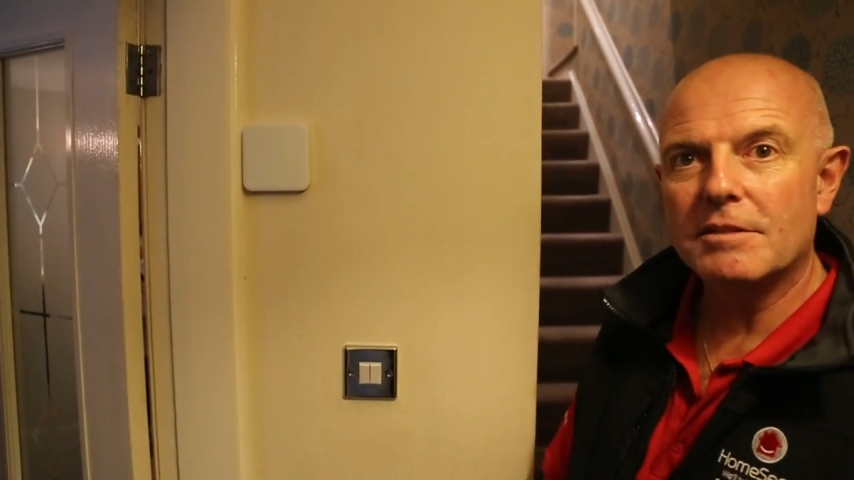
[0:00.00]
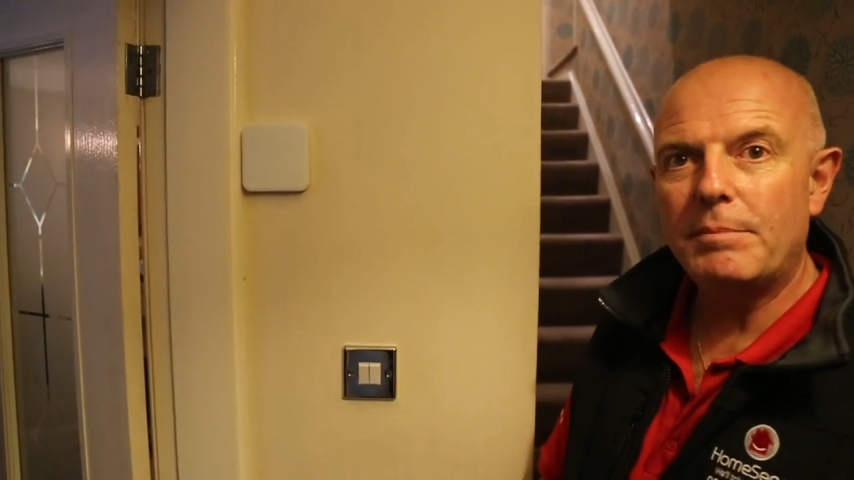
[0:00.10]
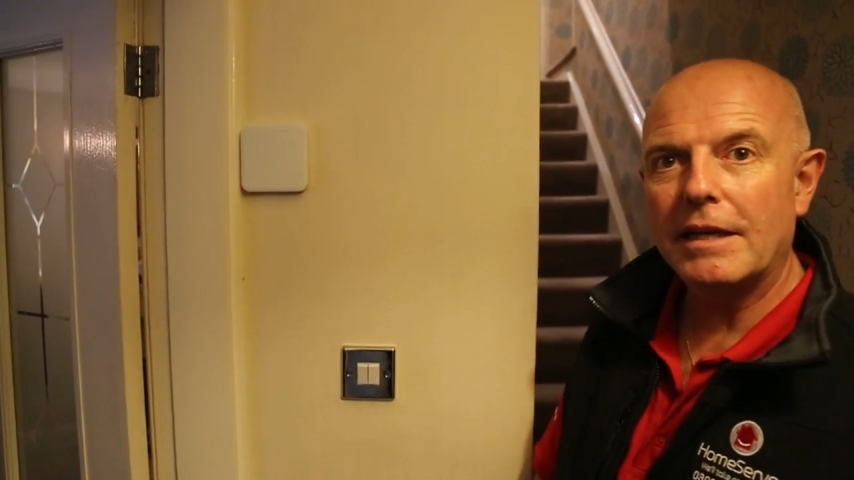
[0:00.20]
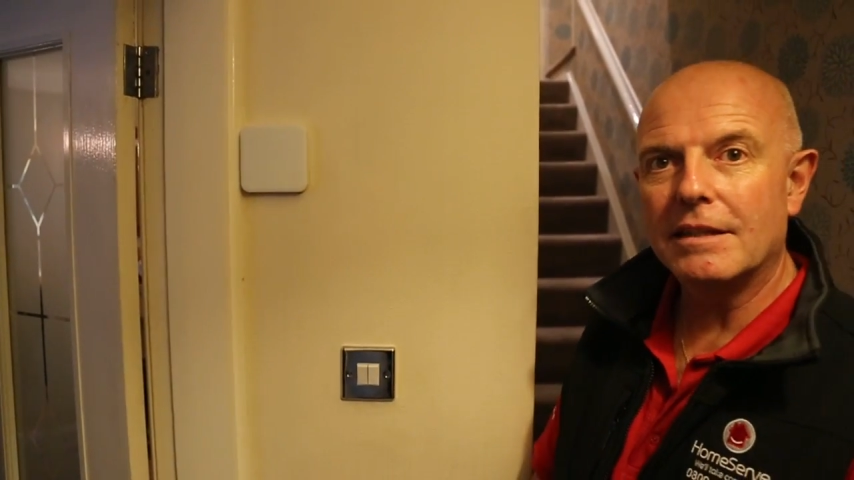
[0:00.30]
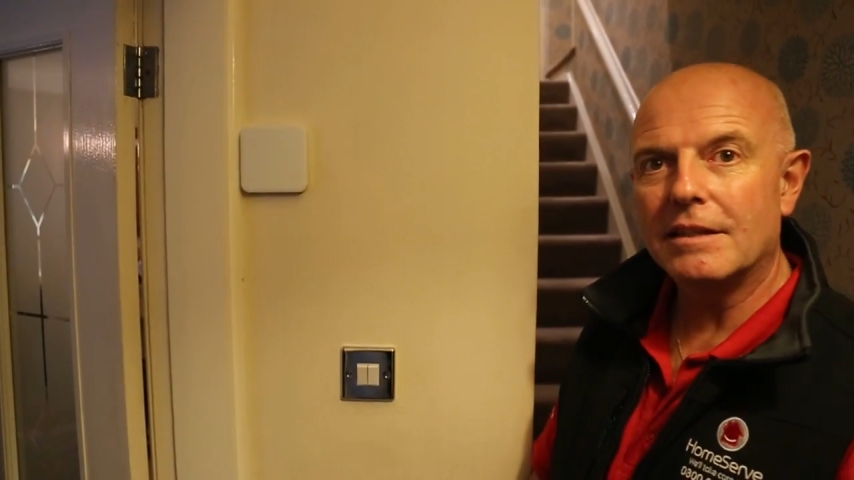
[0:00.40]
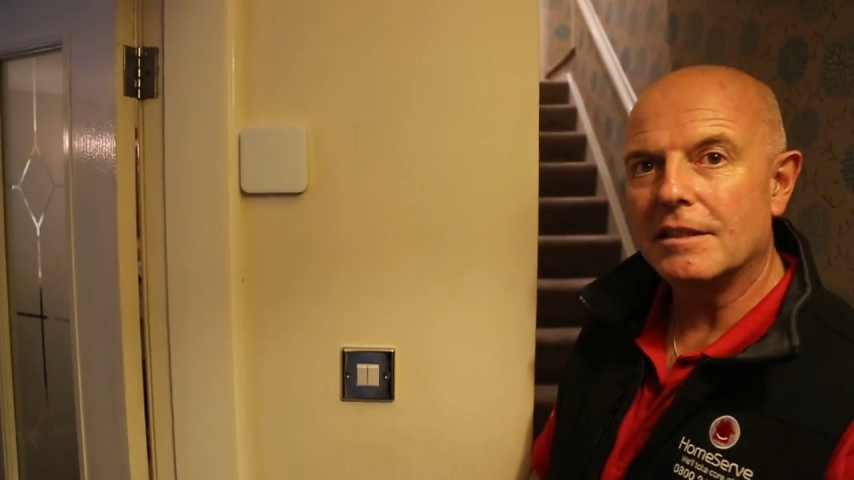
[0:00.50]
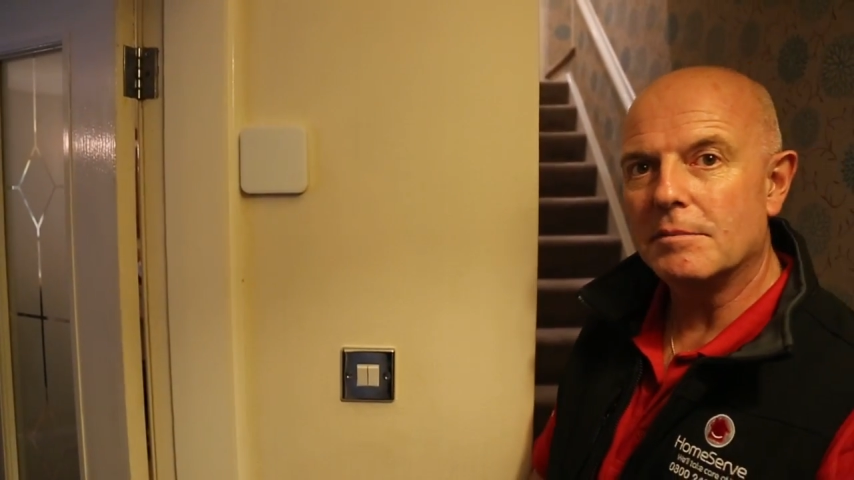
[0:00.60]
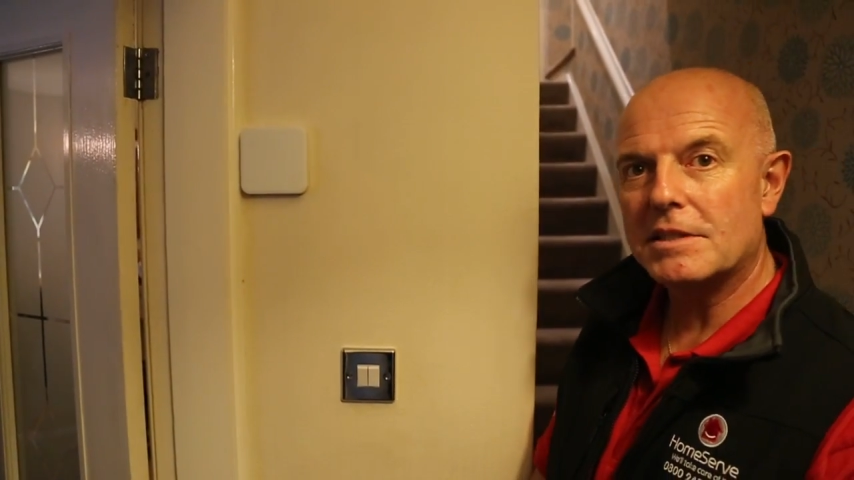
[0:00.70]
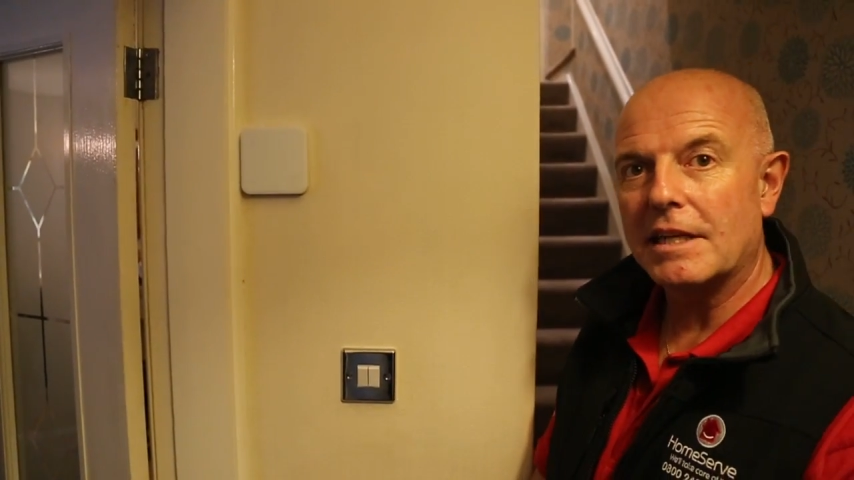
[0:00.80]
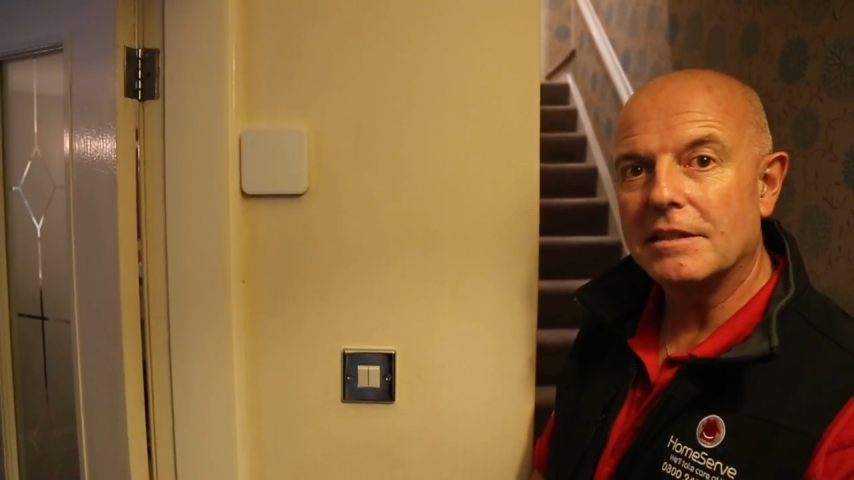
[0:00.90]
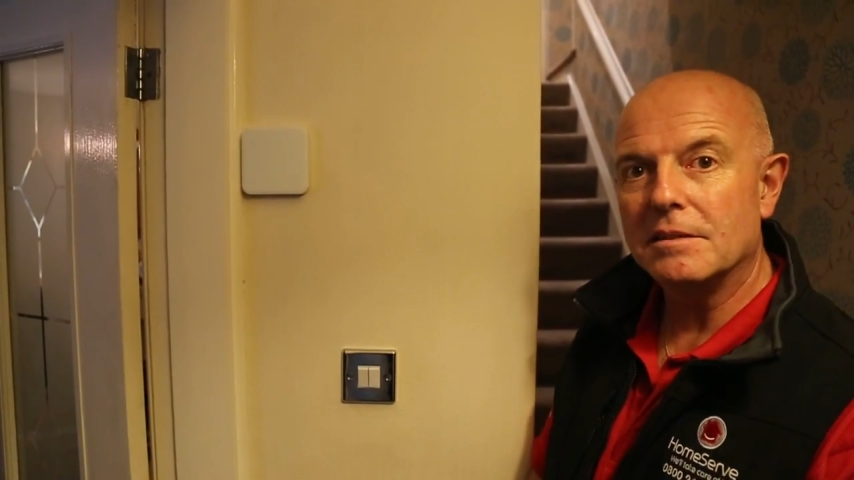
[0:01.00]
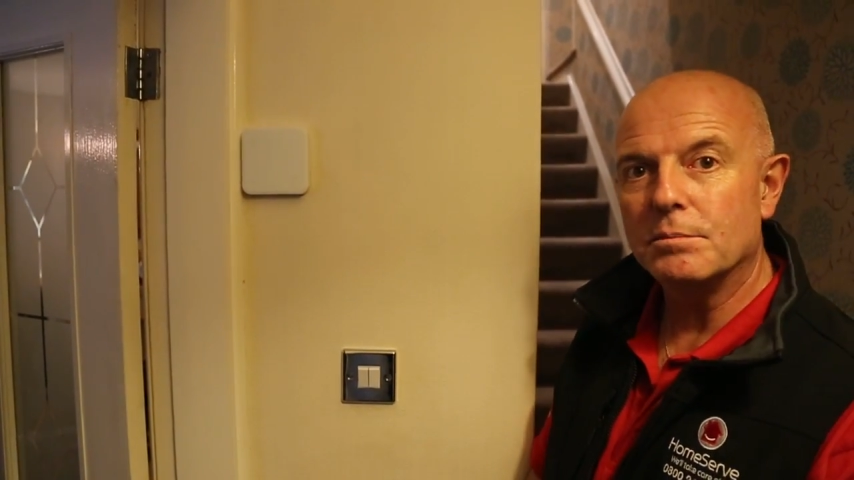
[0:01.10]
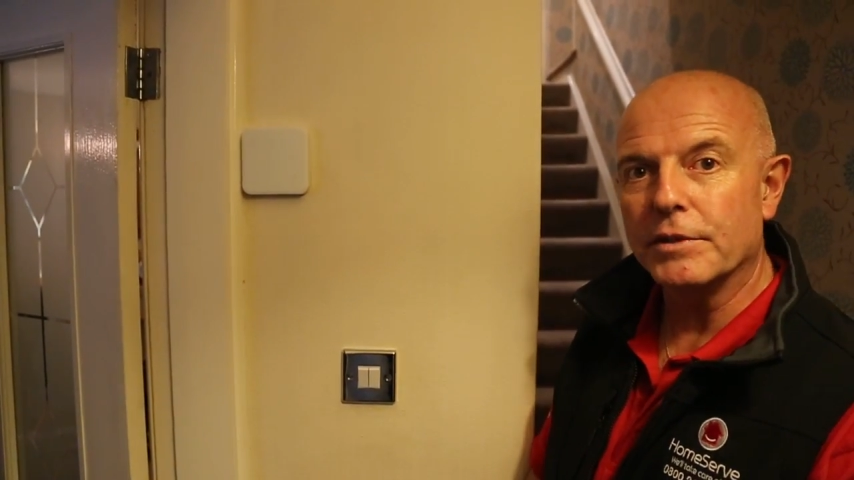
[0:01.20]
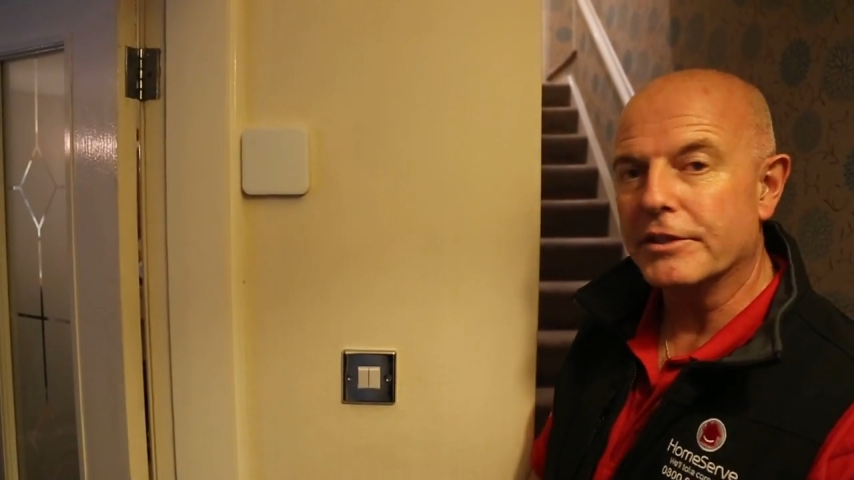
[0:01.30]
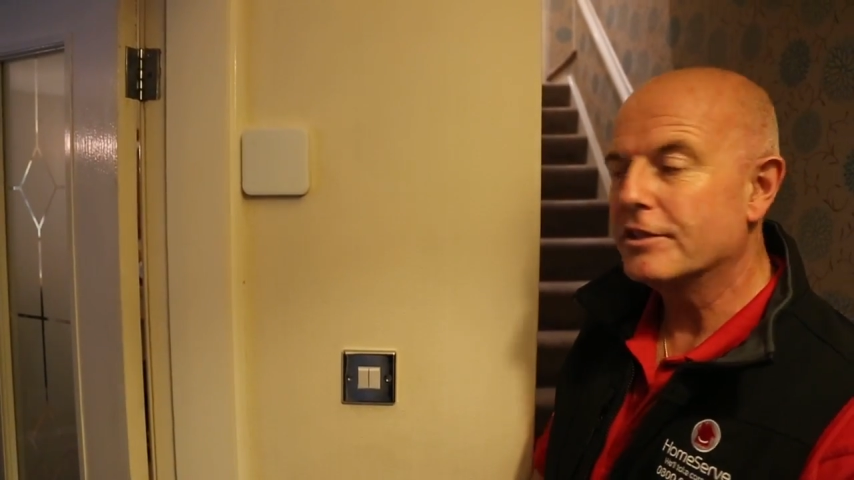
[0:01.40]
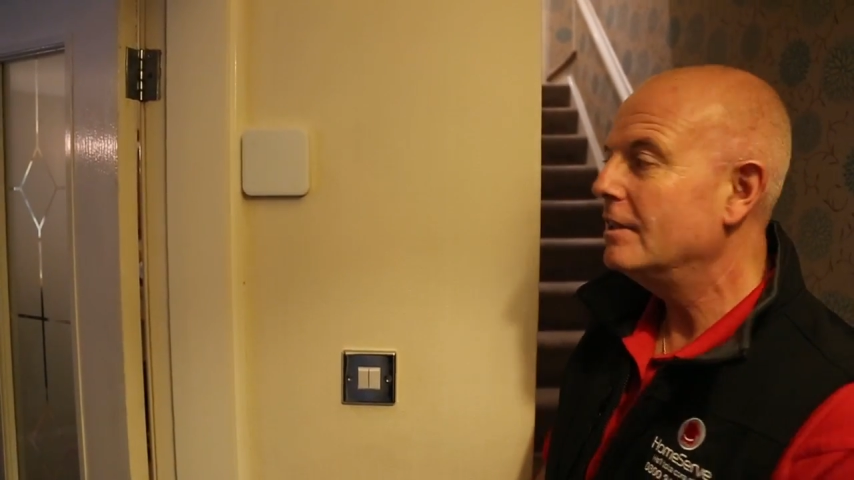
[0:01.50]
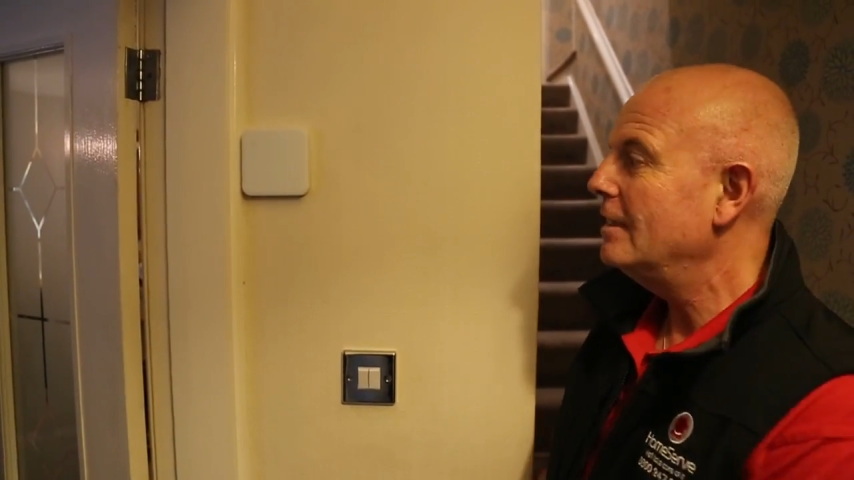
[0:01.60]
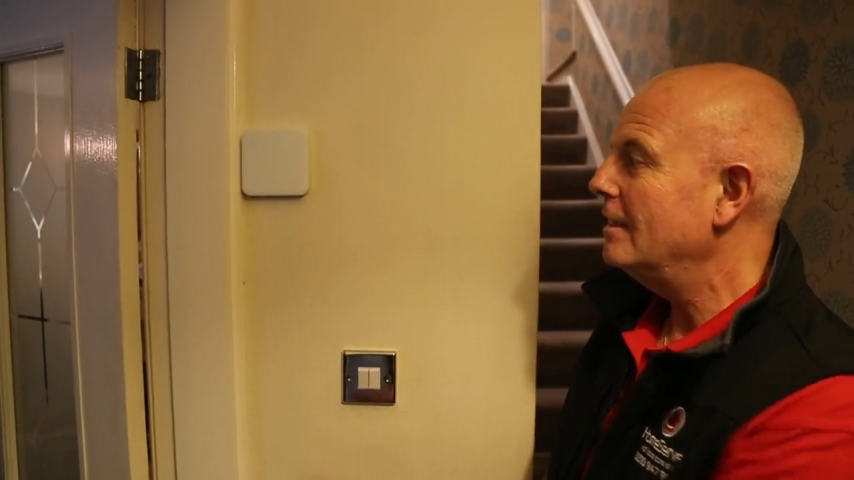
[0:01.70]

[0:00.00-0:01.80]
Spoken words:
to pair the thermostat to the bridge.